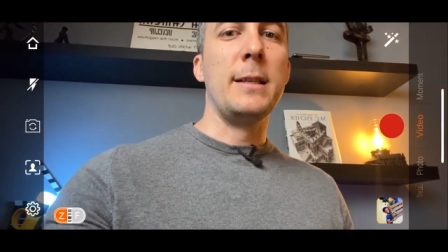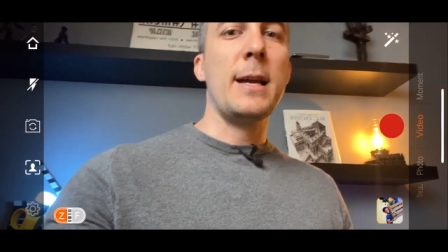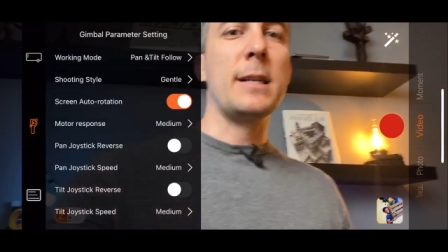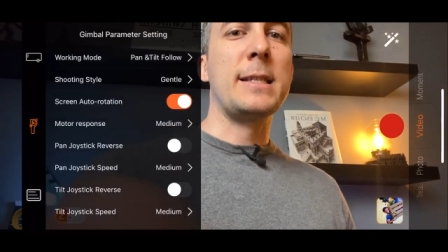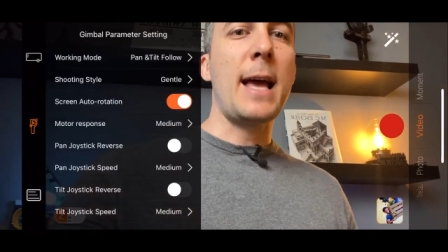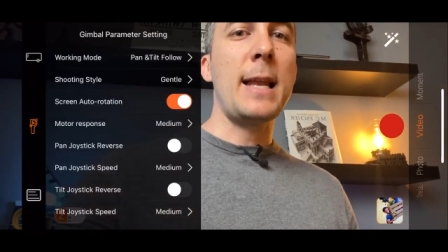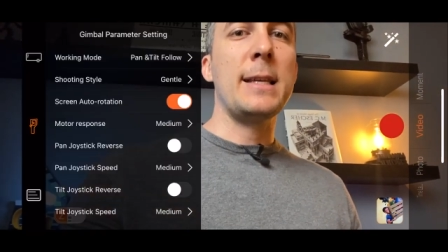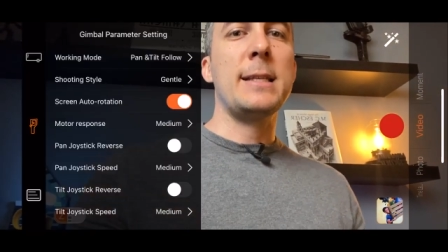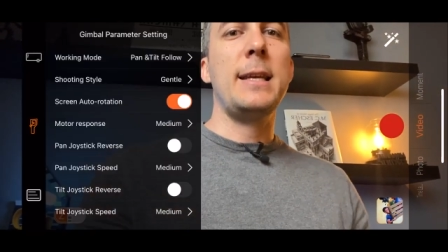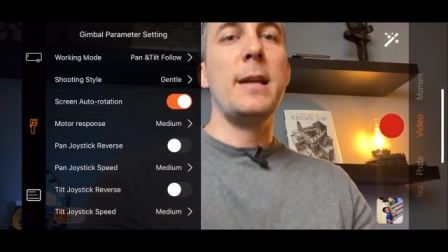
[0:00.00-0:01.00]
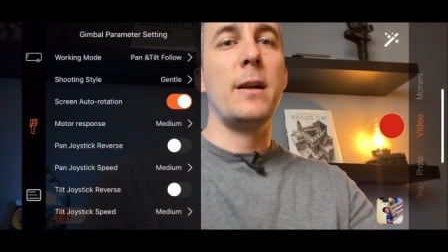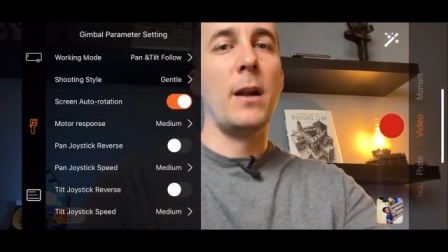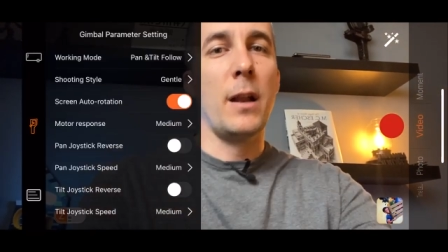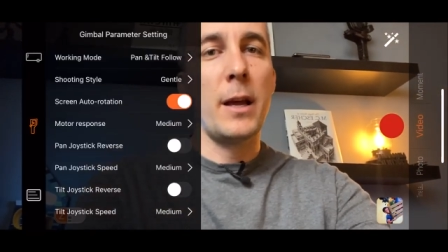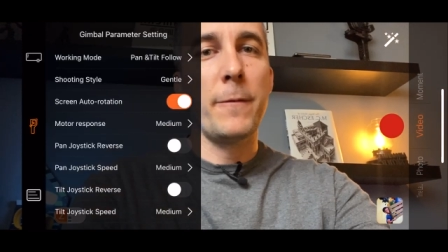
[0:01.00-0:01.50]
There are settings here,
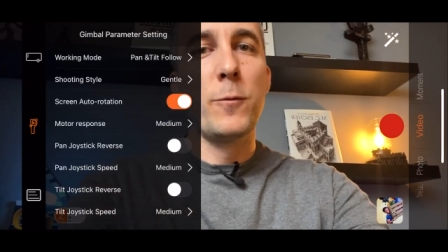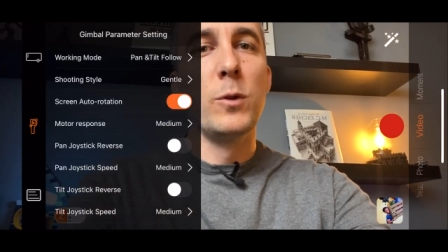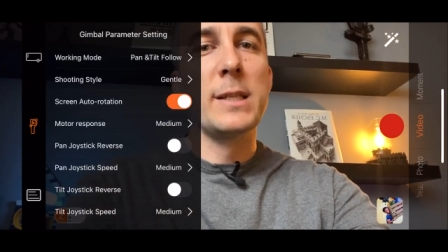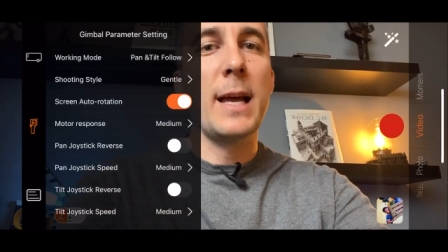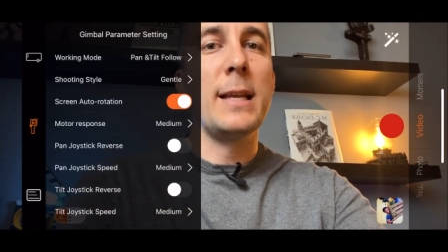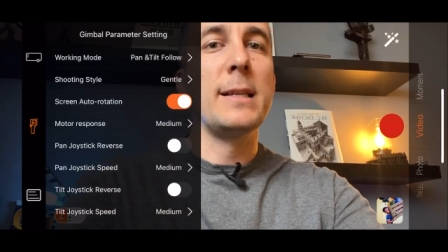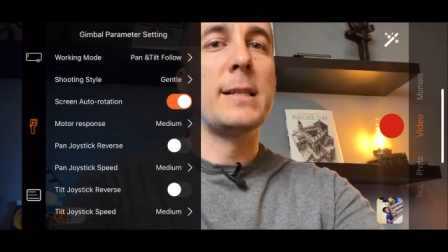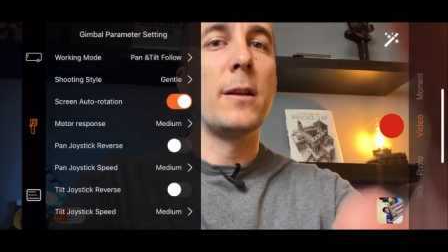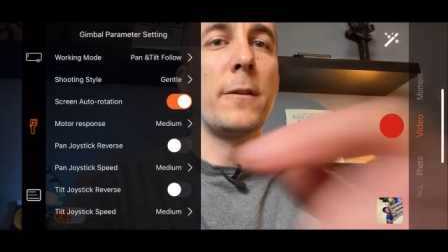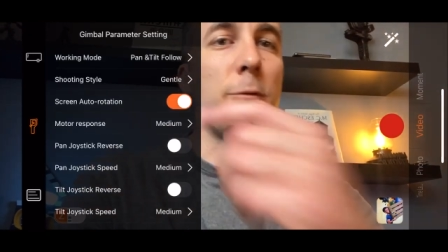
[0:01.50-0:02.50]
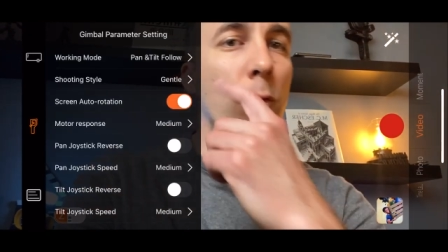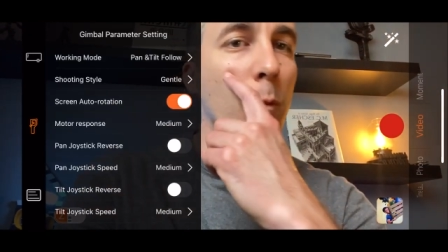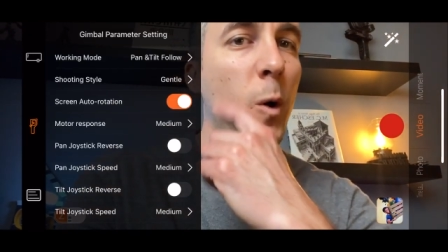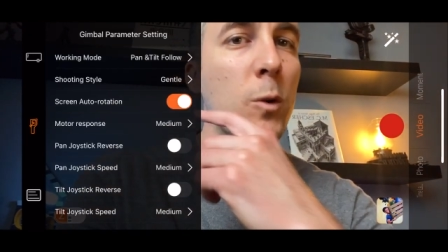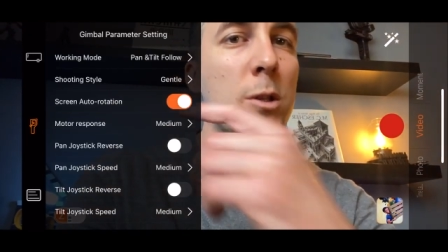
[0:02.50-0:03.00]
a lot of cool settings, a lot of cool
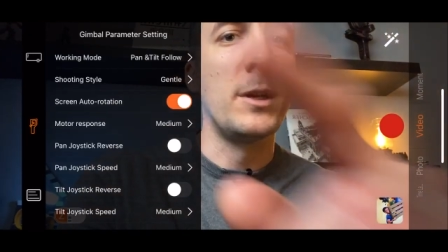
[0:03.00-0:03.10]
modes.